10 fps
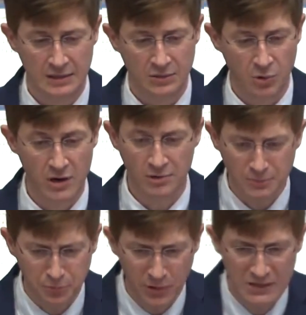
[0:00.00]
where the
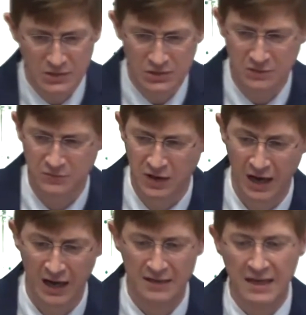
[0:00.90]
presence of
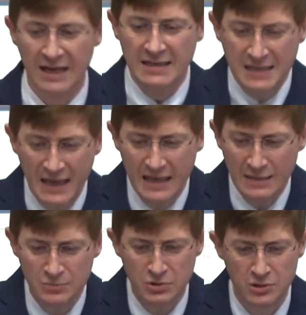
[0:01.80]
God
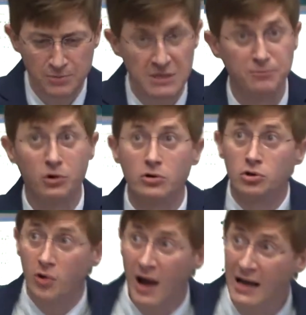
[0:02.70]
came to the people,
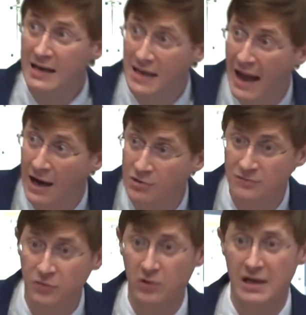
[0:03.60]
crying
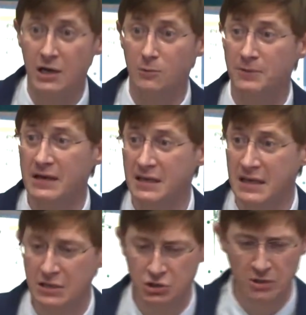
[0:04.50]
out for help in
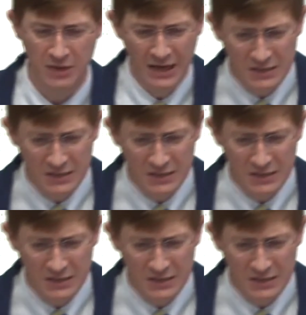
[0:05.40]
Egypt,